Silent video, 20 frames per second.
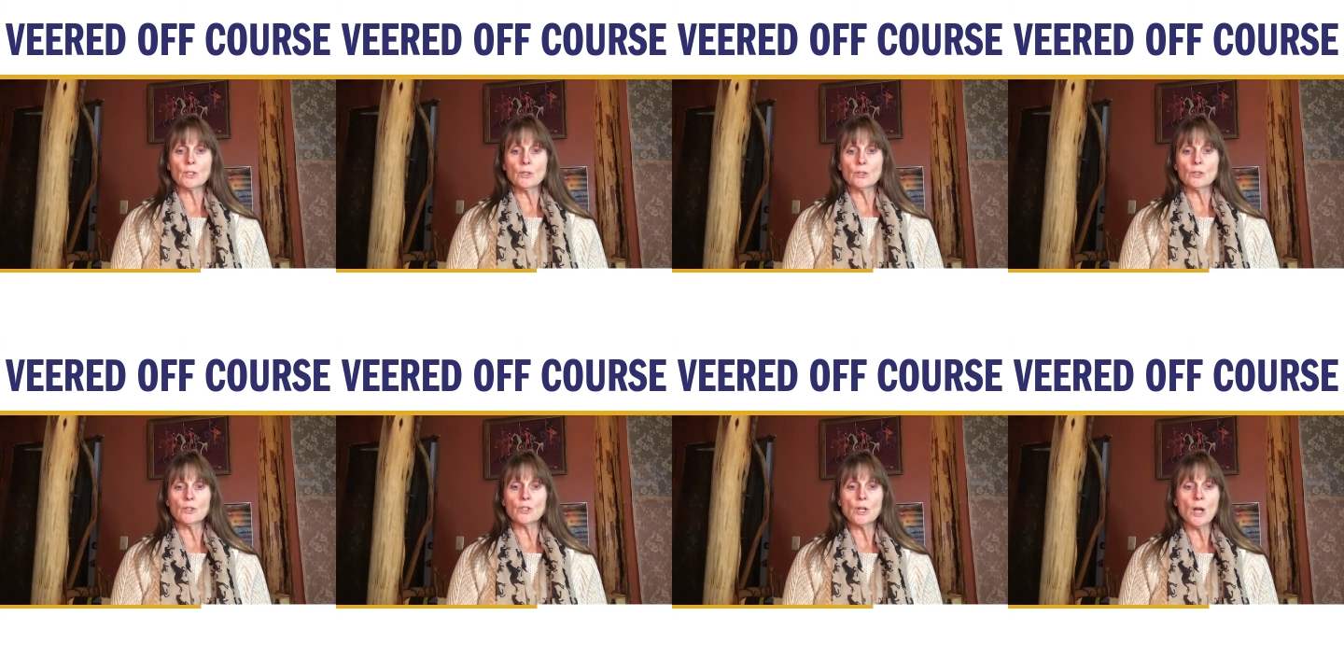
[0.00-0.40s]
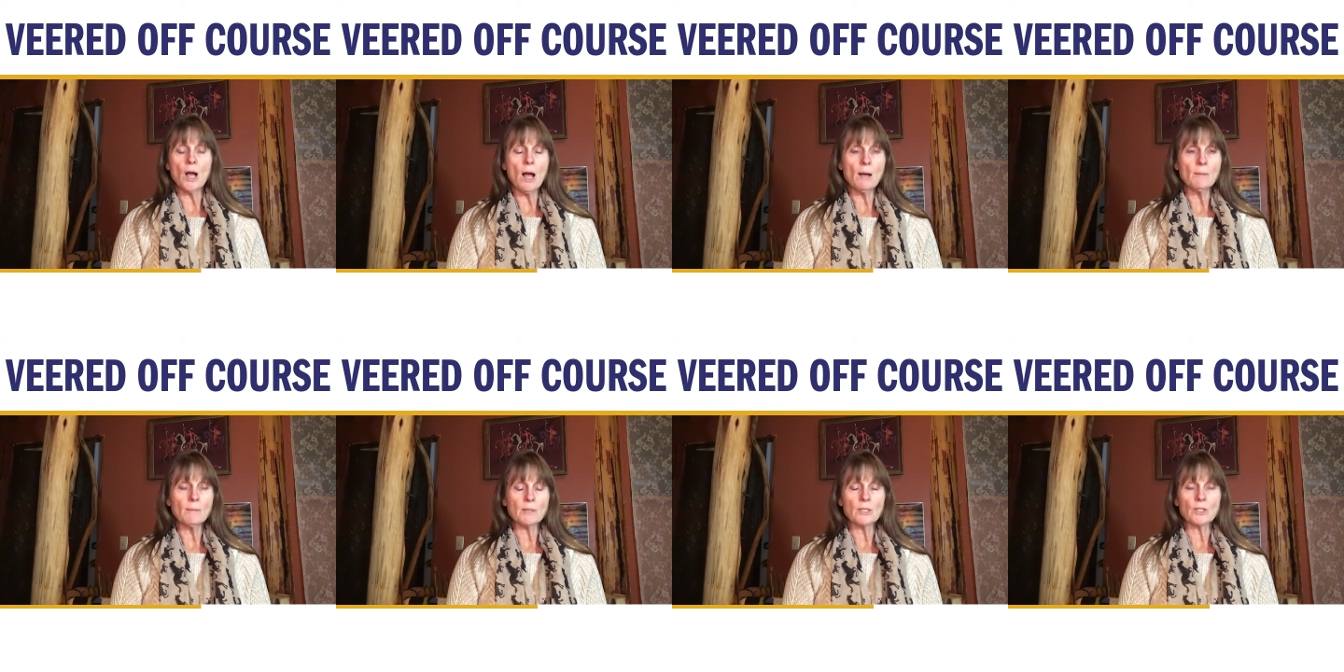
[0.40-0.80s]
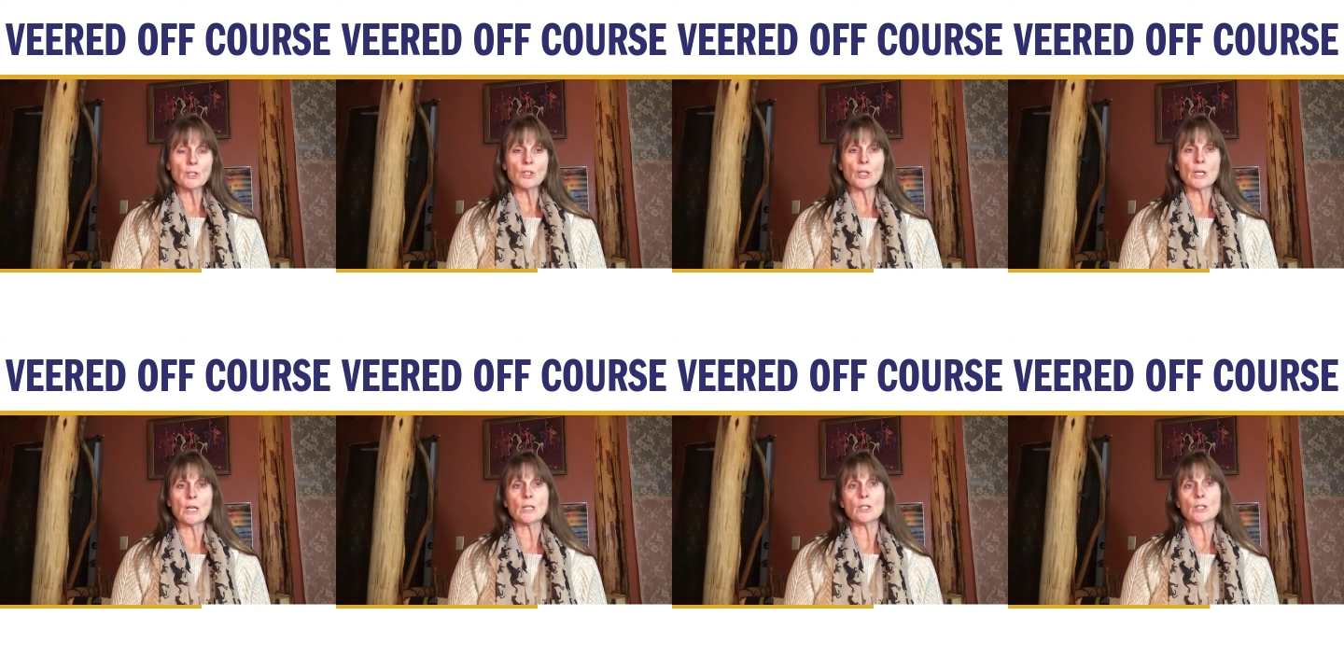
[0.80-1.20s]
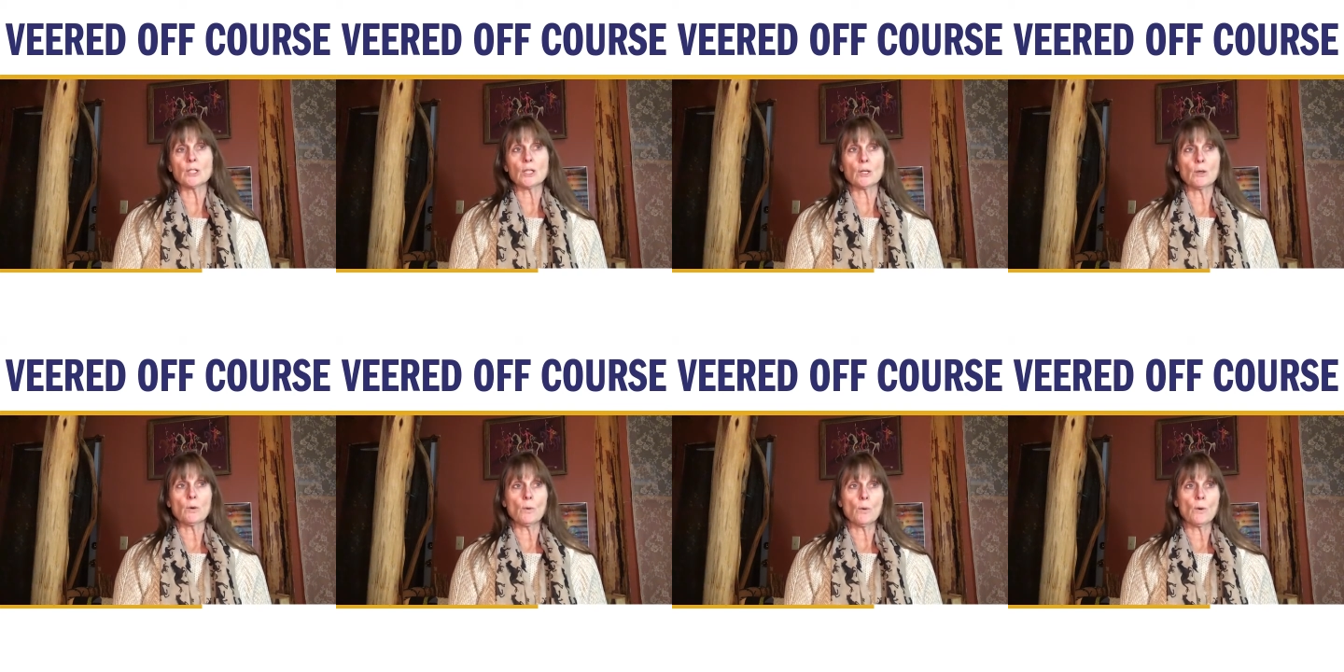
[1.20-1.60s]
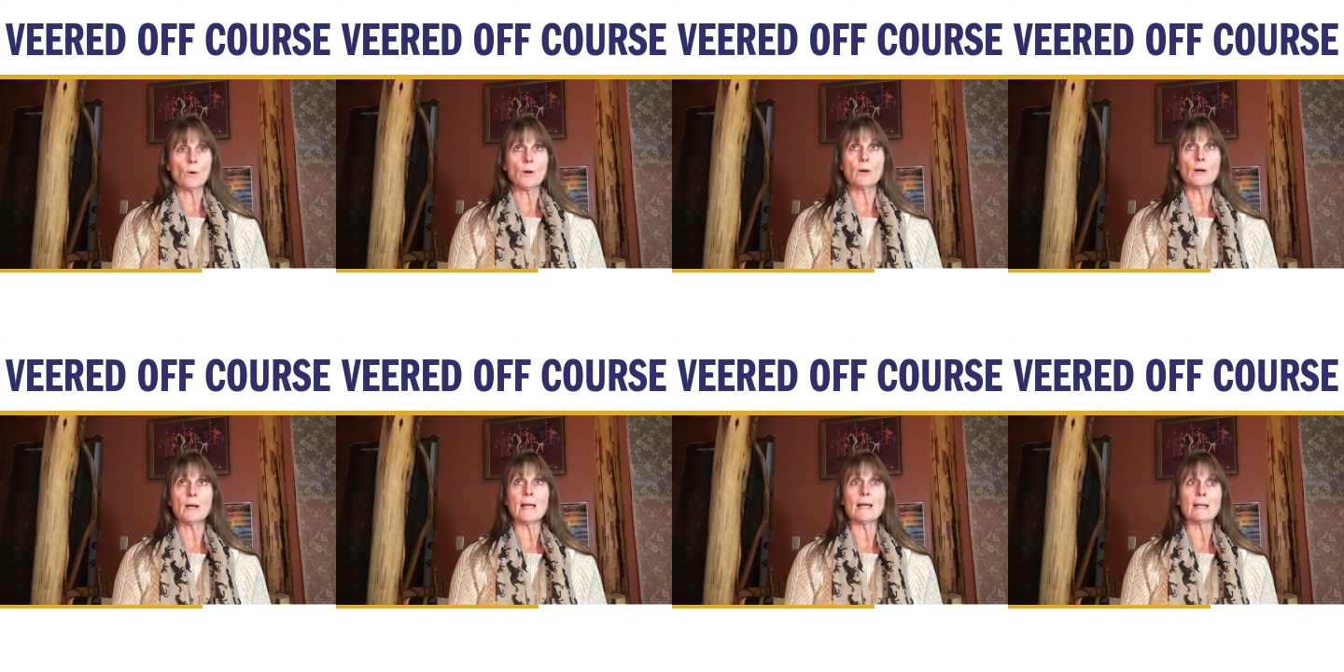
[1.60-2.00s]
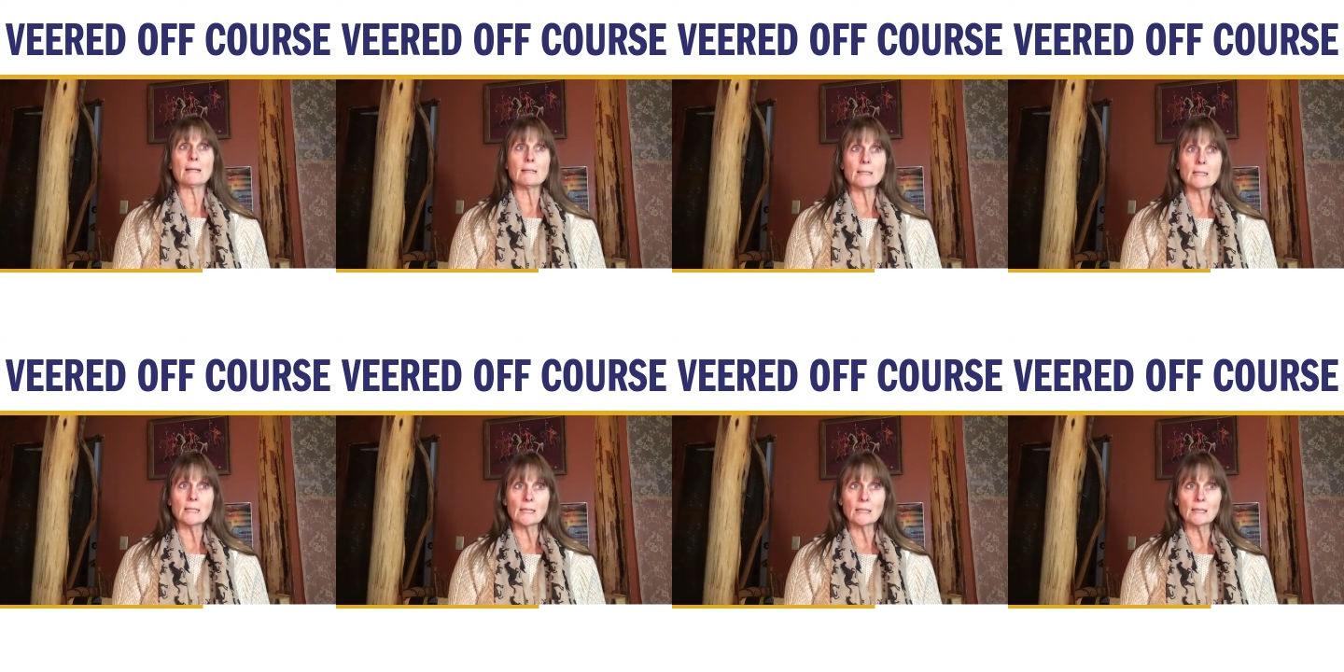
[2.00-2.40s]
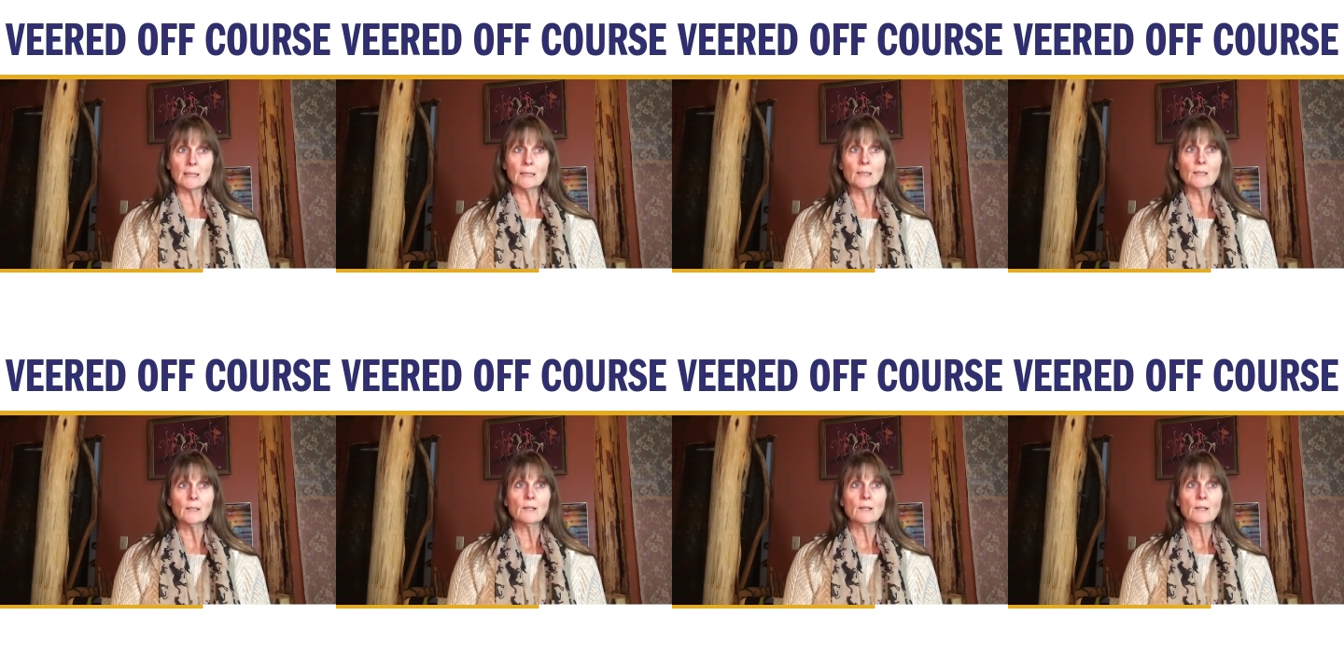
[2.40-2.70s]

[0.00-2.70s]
Your job is changing or ending.